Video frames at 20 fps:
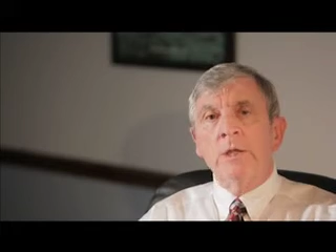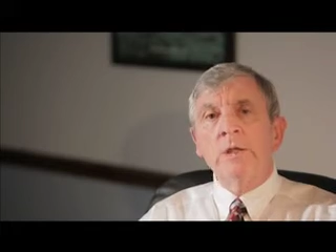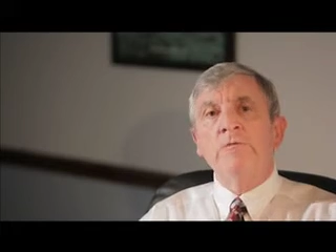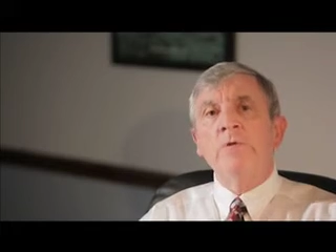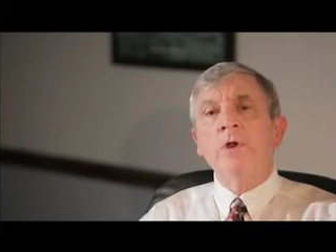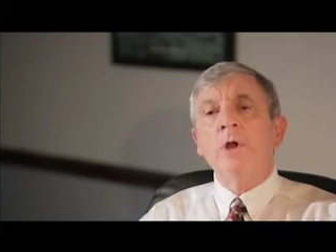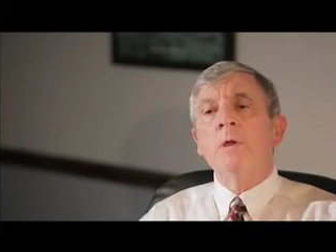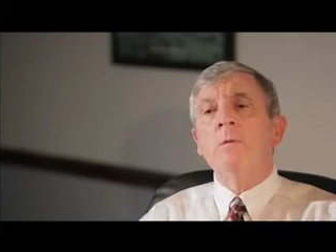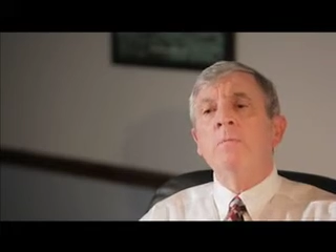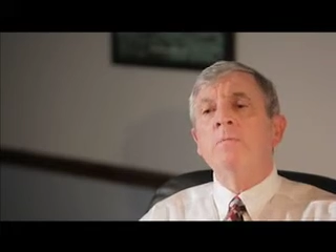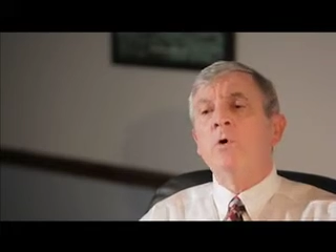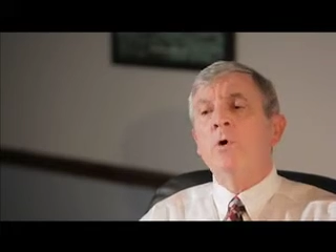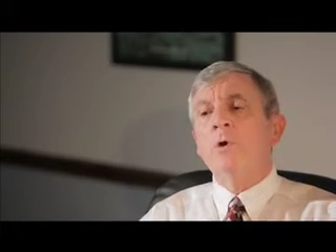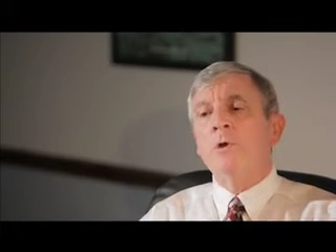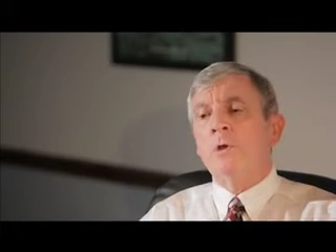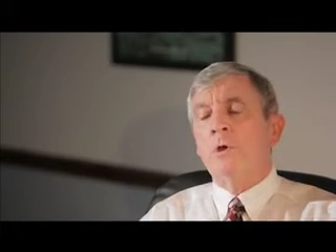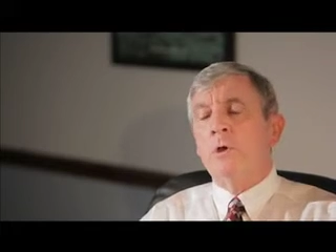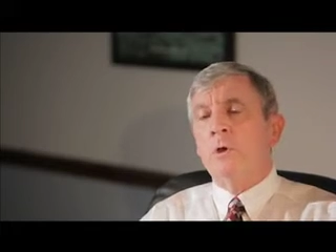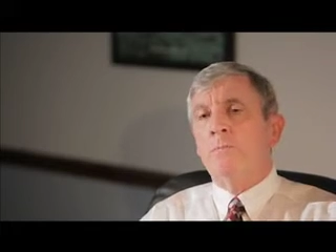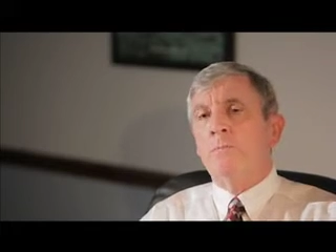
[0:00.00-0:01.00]
very important
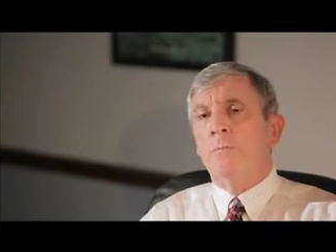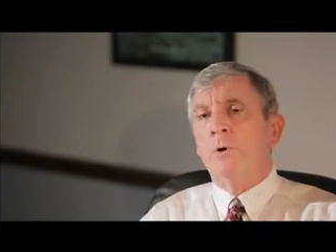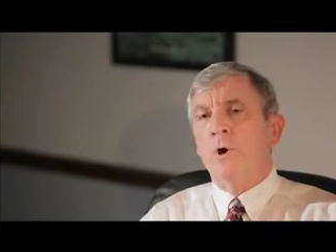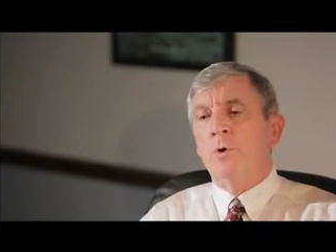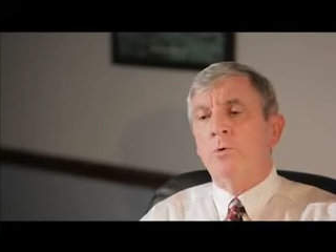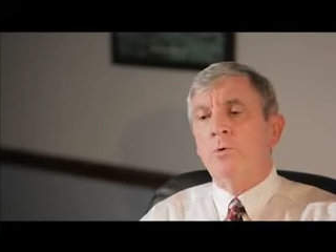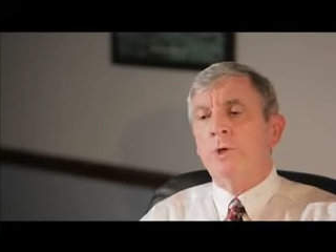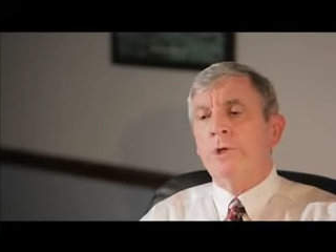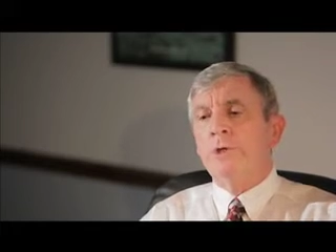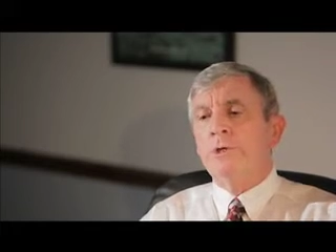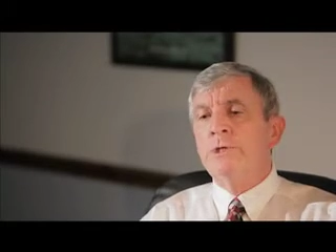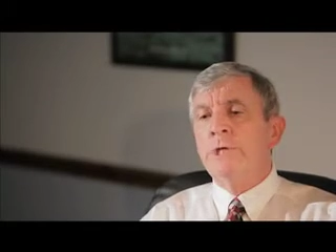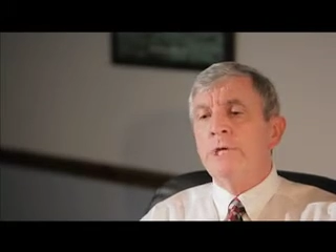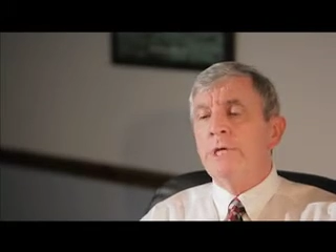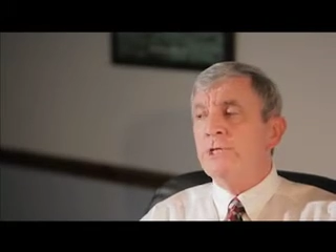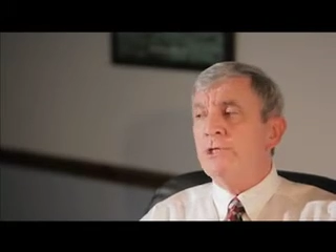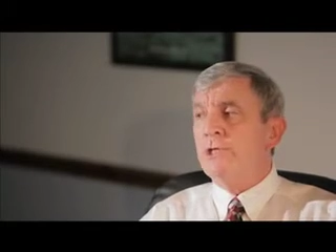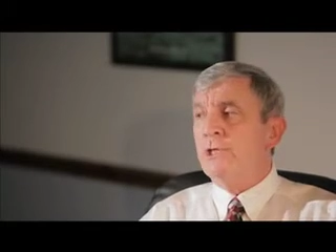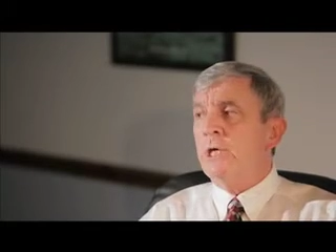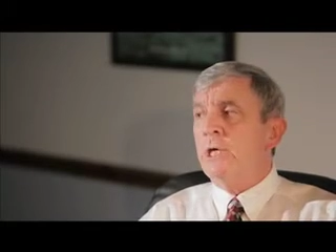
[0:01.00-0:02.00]
component
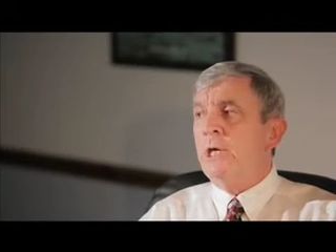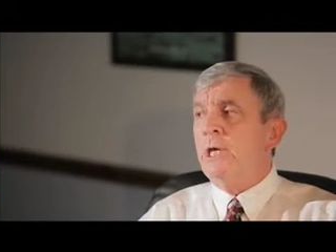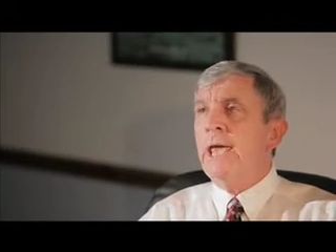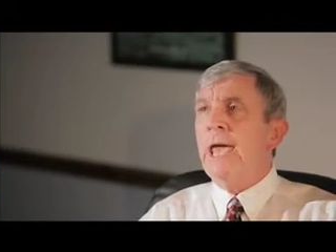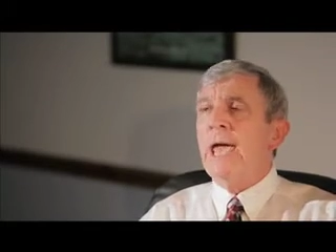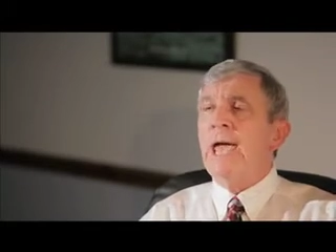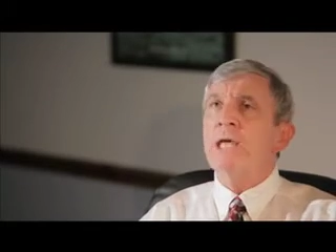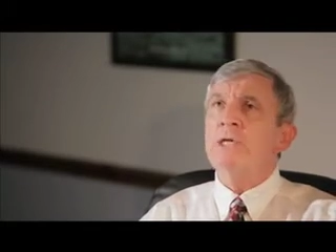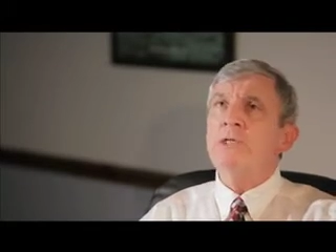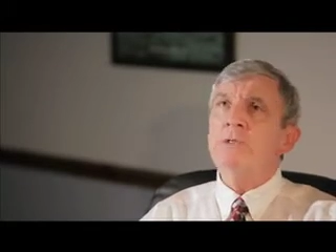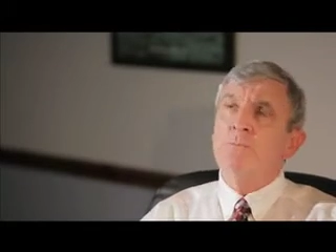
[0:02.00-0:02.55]
is the gas